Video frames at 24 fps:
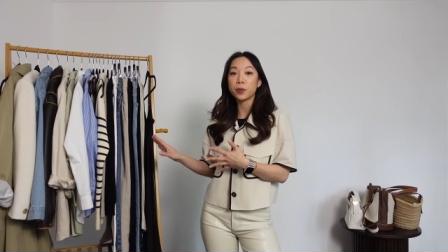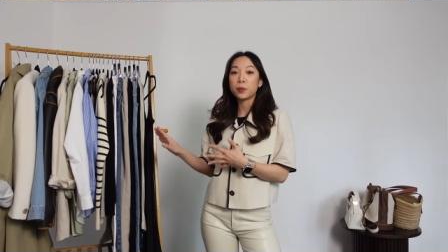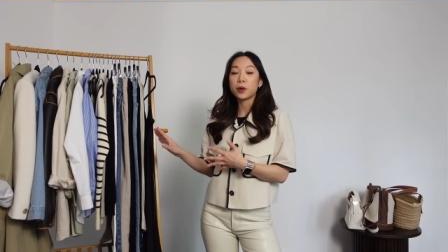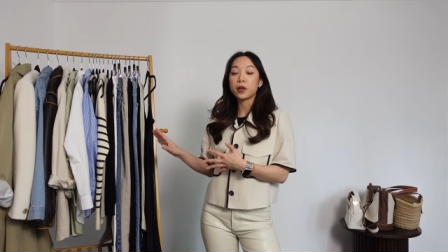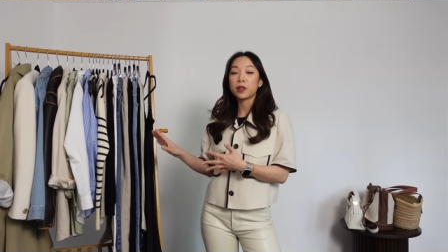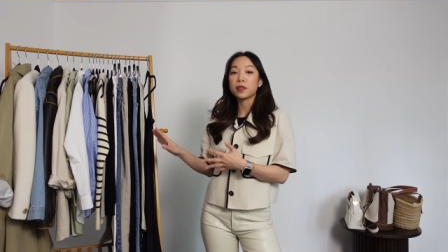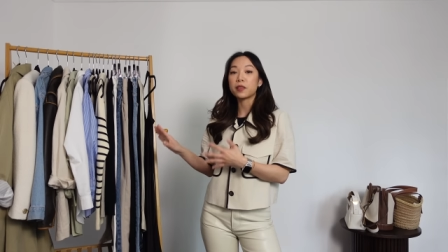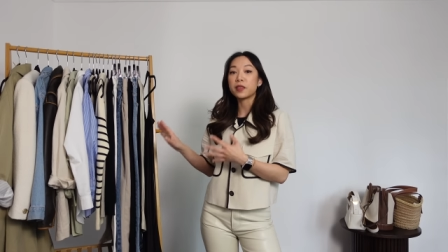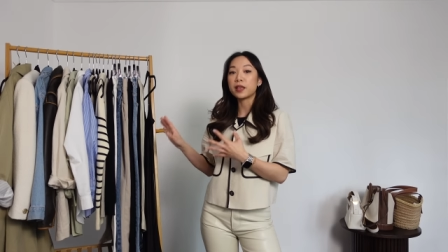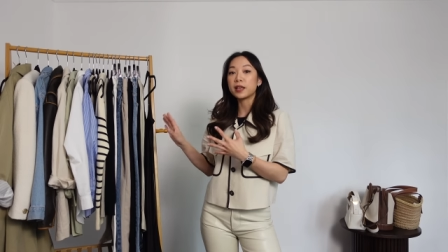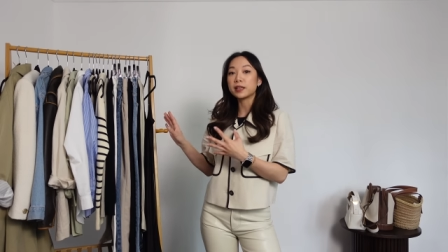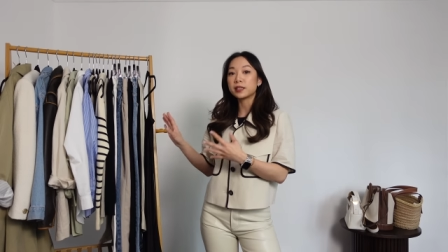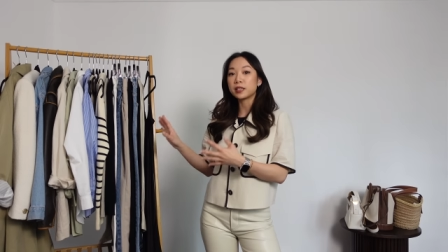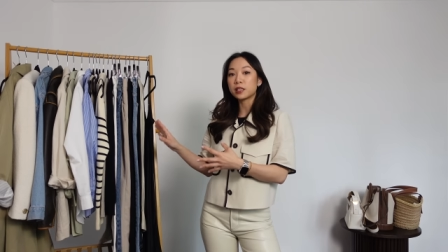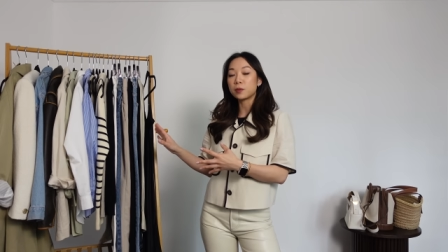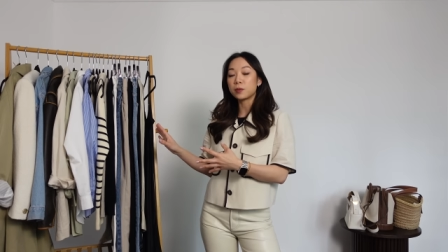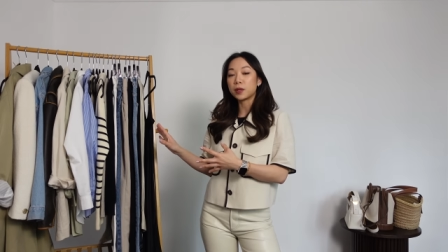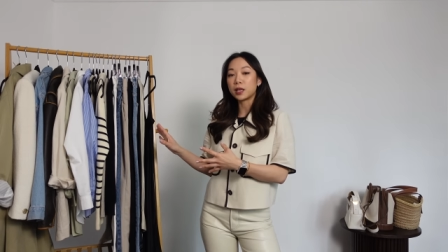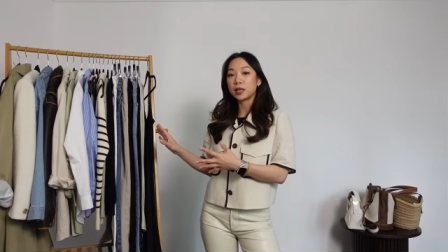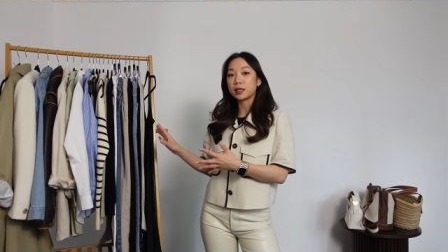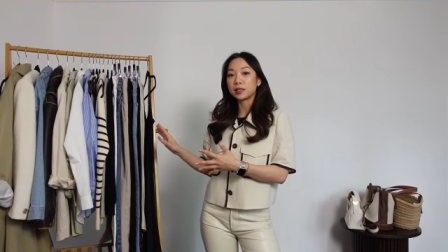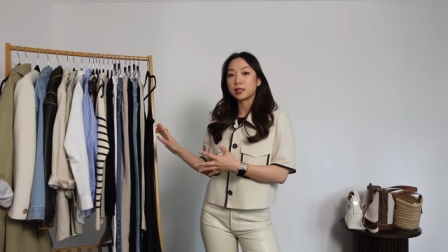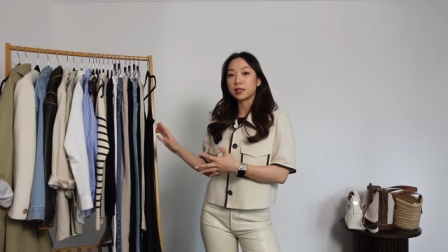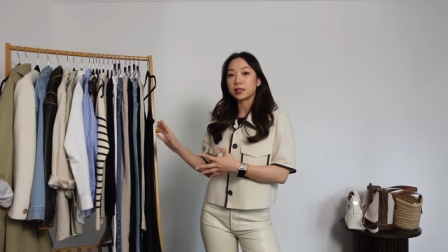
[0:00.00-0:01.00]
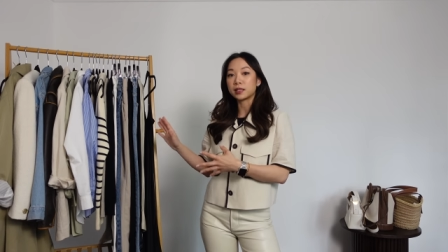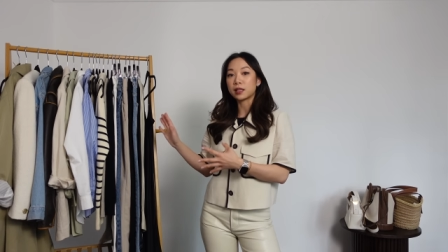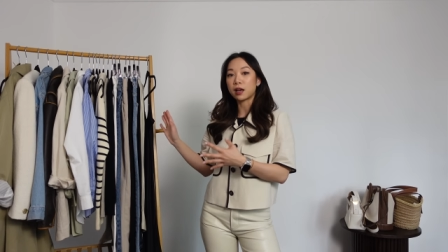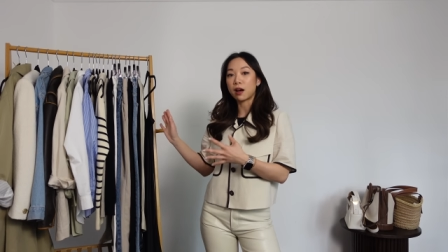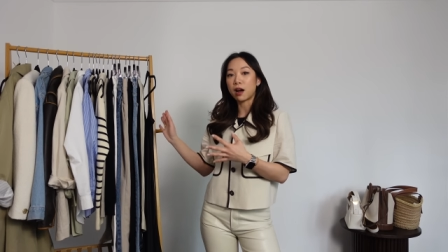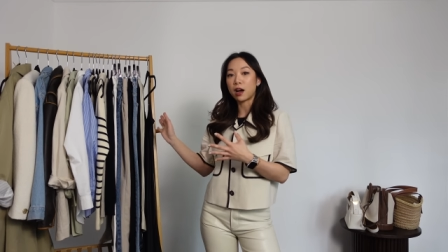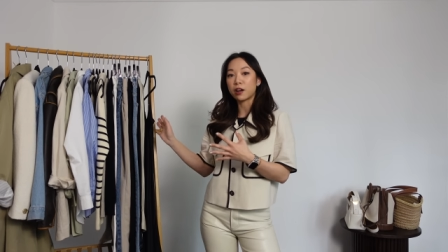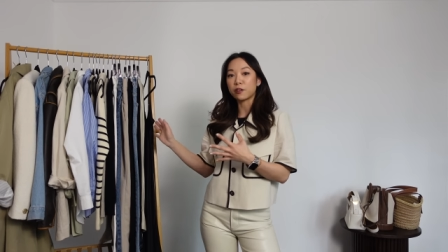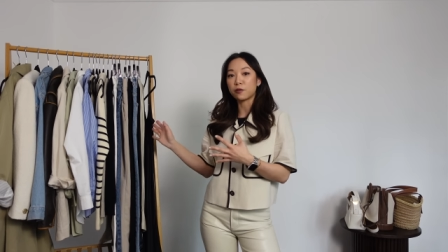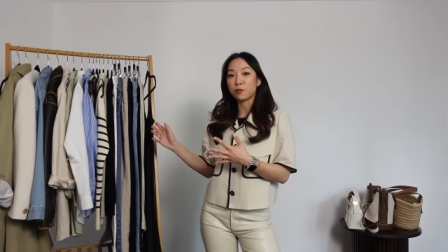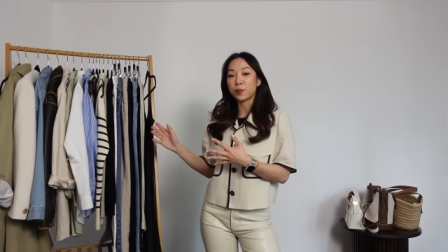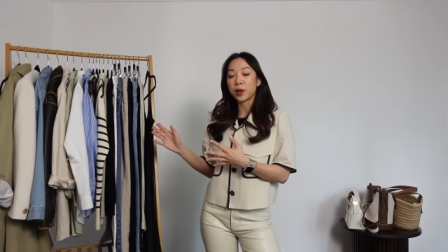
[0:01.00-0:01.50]
but these are the pieces that
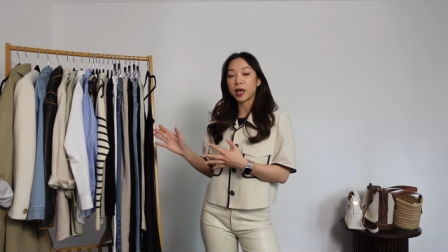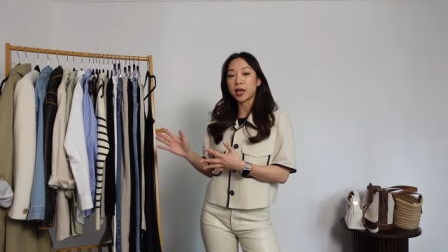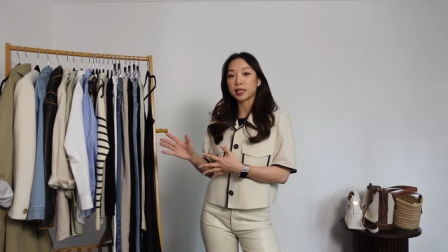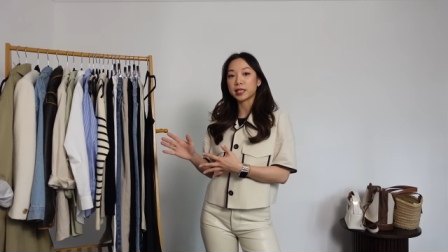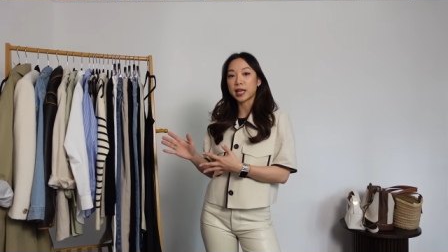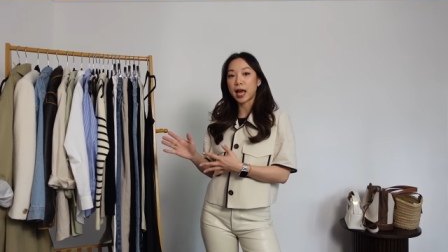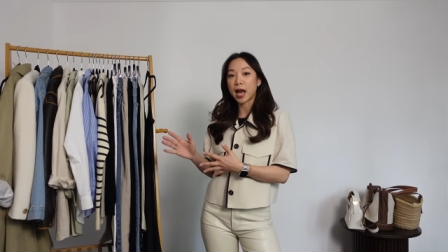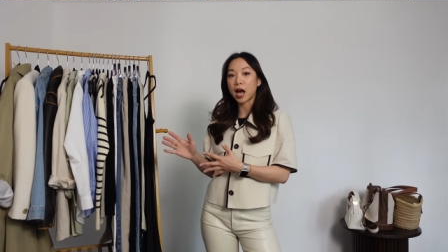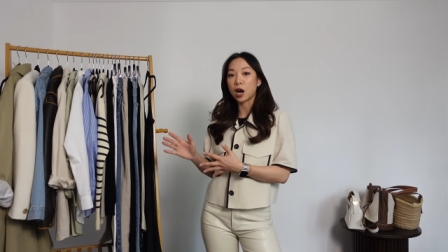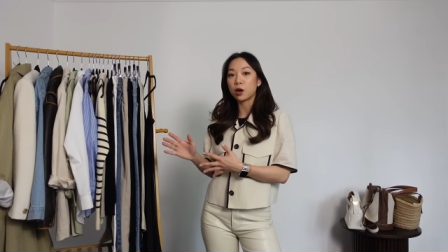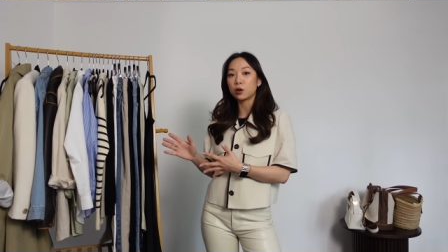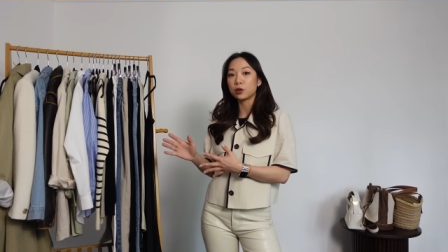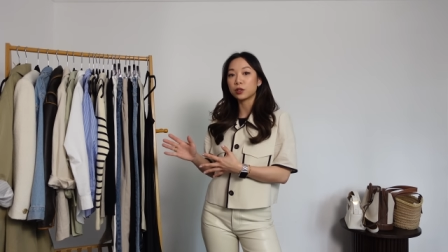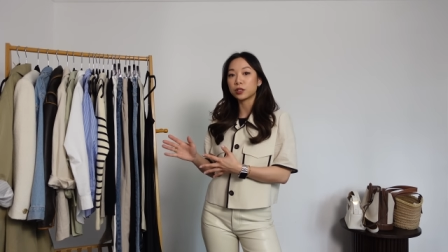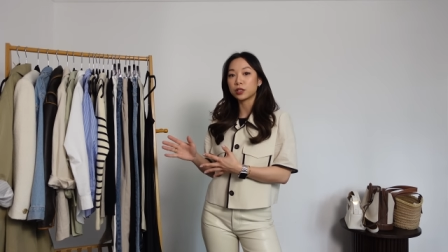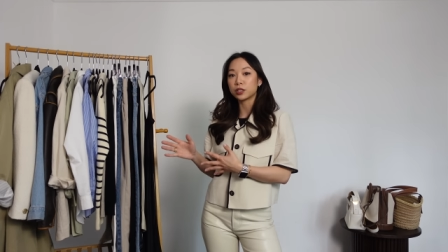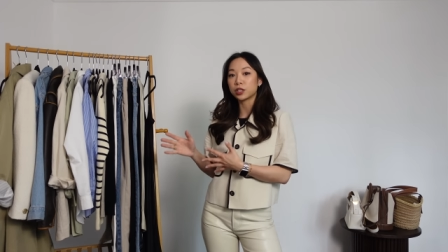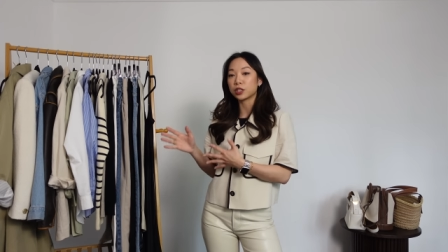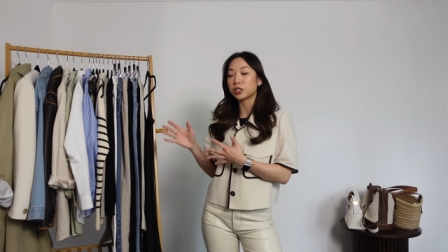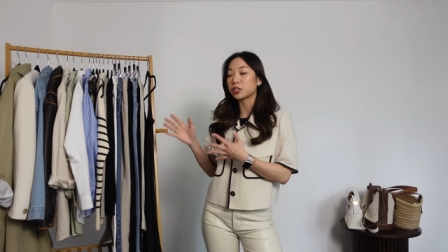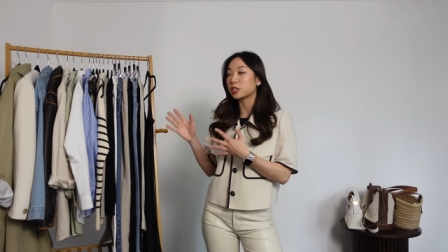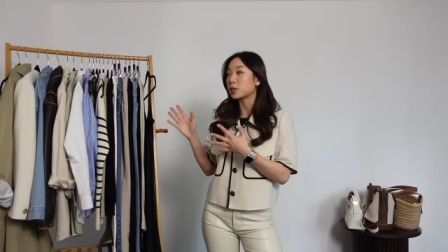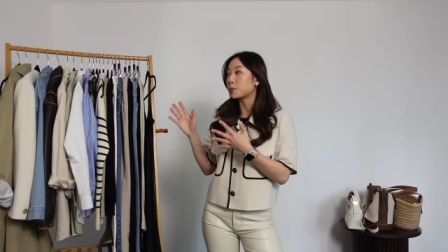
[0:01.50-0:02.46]
I've picked out just